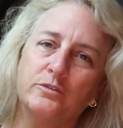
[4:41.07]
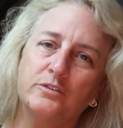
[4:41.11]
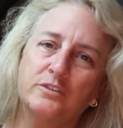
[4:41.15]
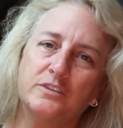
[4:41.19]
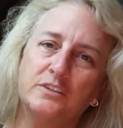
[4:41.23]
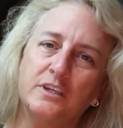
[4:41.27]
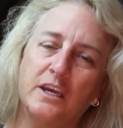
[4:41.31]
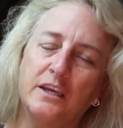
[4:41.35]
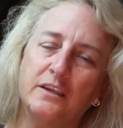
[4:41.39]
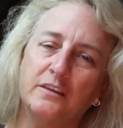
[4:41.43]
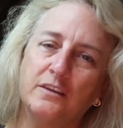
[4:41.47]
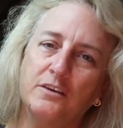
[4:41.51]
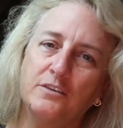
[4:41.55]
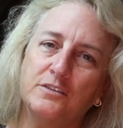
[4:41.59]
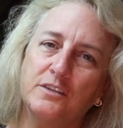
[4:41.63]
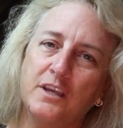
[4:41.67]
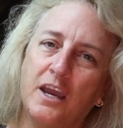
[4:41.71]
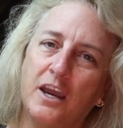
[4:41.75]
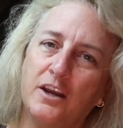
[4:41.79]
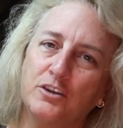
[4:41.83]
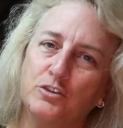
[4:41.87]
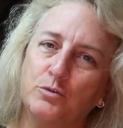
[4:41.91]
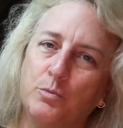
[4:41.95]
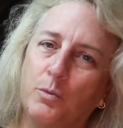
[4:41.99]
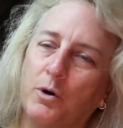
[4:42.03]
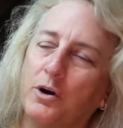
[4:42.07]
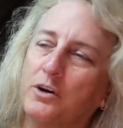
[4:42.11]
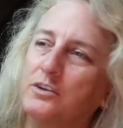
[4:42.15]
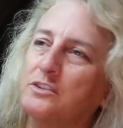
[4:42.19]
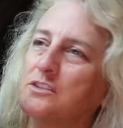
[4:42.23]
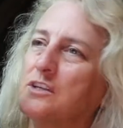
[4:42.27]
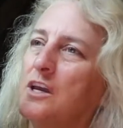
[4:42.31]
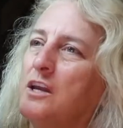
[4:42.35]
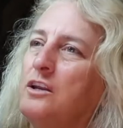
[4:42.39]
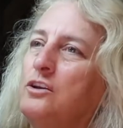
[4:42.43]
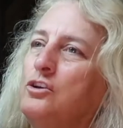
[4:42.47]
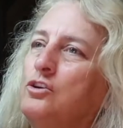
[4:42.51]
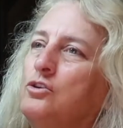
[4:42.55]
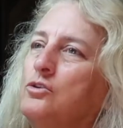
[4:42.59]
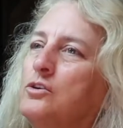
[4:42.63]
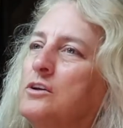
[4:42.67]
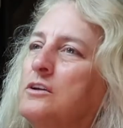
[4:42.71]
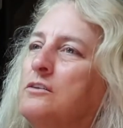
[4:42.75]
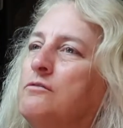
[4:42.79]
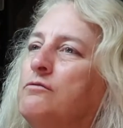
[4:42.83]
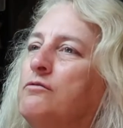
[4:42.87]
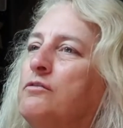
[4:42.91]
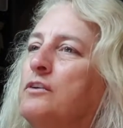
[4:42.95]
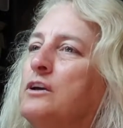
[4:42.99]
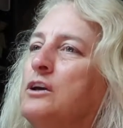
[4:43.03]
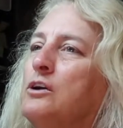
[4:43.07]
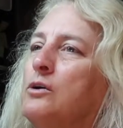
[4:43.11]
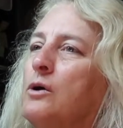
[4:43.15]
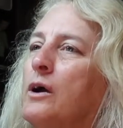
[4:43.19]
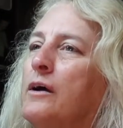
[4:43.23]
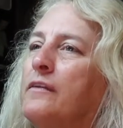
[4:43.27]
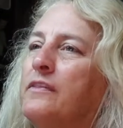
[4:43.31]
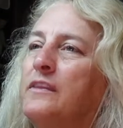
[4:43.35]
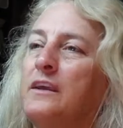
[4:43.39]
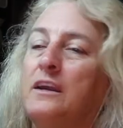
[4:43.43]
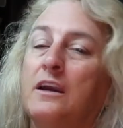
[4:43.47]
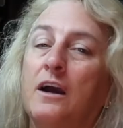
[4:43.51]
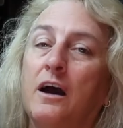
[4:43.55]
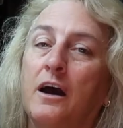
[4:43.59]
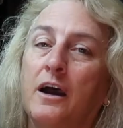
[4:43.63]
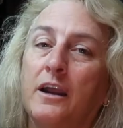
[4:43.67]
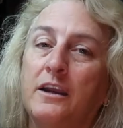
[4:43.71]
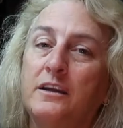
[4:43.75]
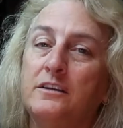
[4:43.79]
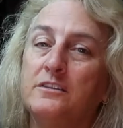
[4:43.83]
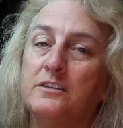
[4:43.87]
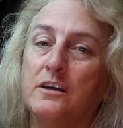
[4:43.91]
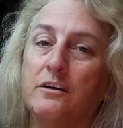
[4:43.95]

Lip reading: take those hash marks and you can figure out the height